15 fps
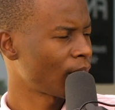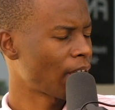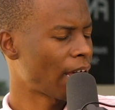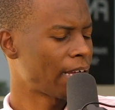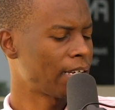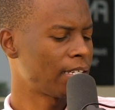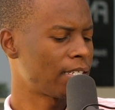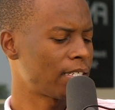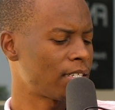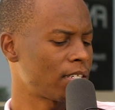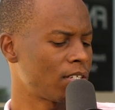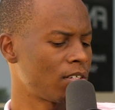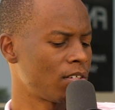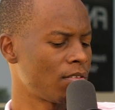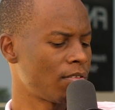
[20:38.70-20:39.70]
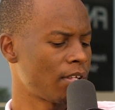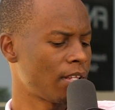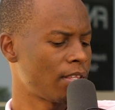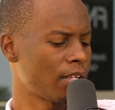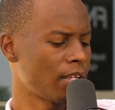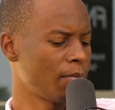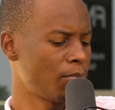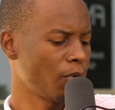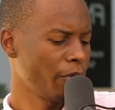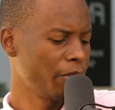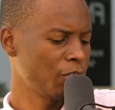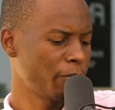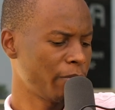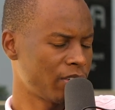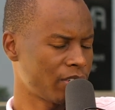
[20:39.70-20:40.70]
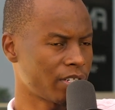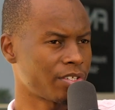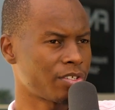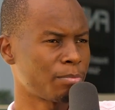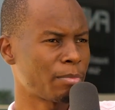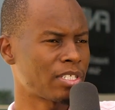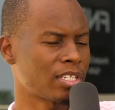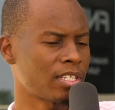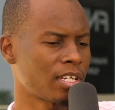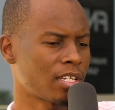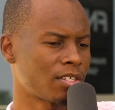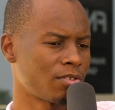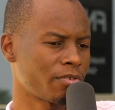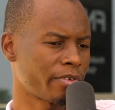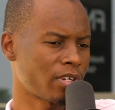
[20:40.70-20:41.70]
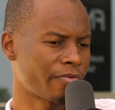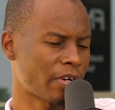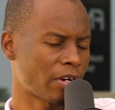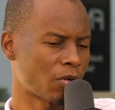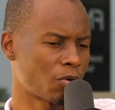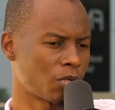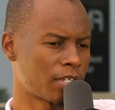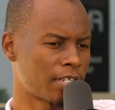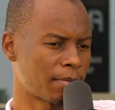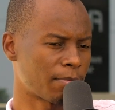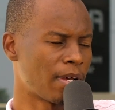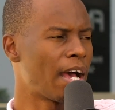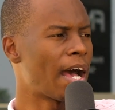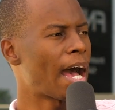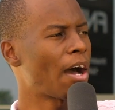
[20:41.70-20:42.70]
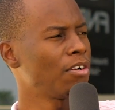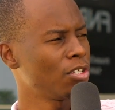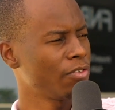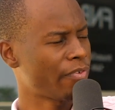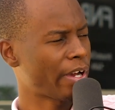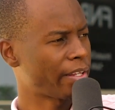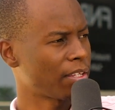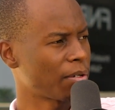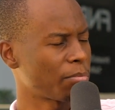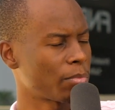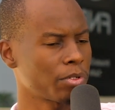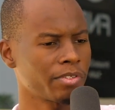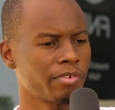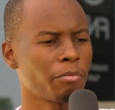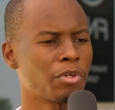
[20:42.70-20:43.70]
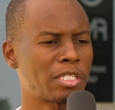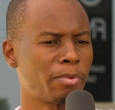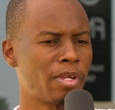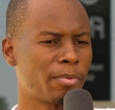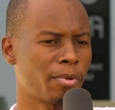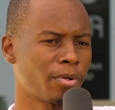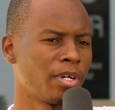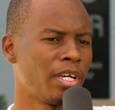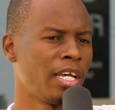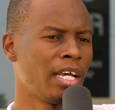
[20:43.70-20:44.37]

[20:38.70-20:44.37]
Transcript: And the employees you mentioned that you were a very good team. How did you find them? Because for most people,